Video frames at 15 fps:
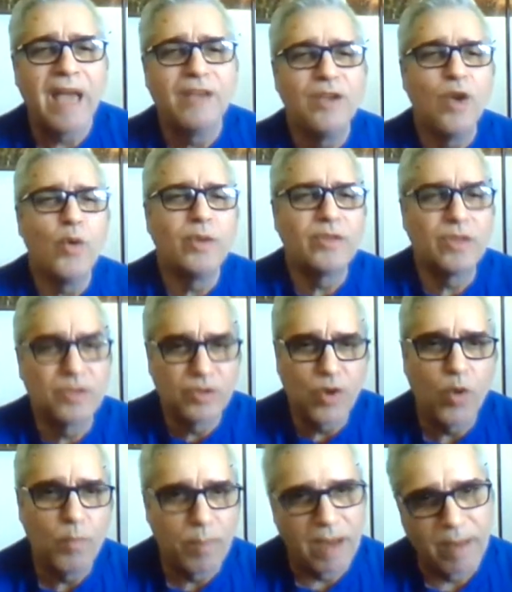I know it's a
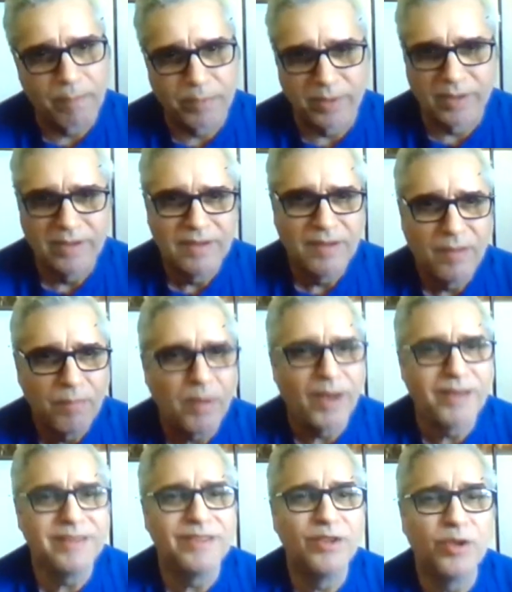soap opera,
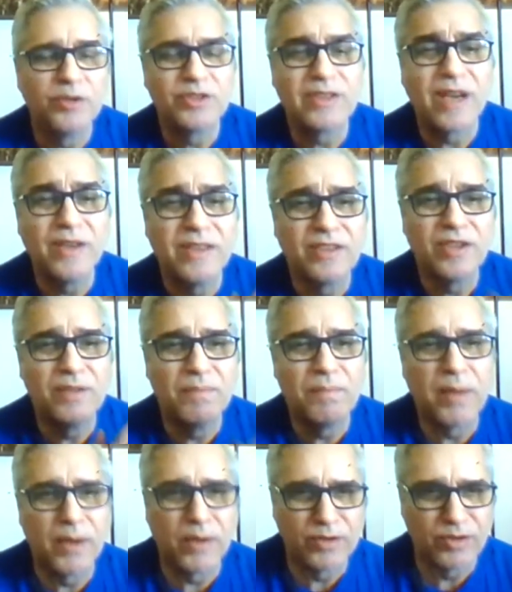but you're starting to
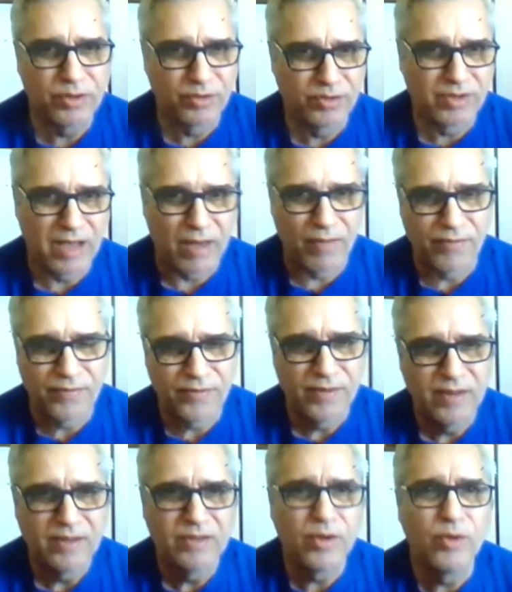embarrass yourself.
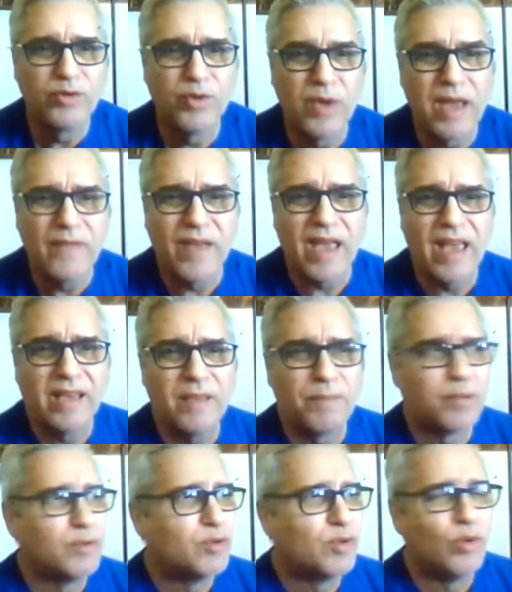Don't you have
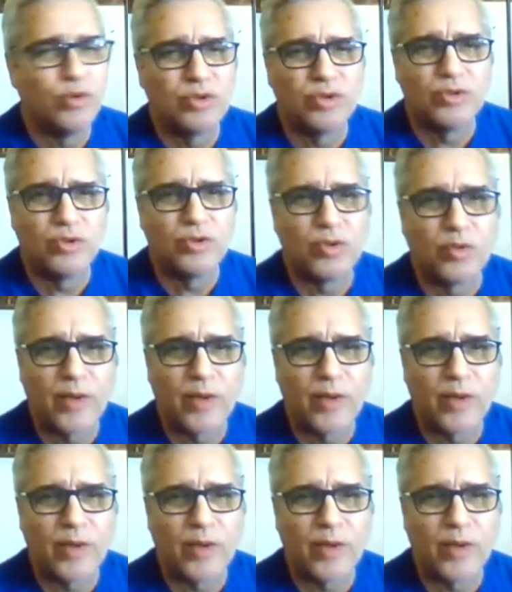any producers or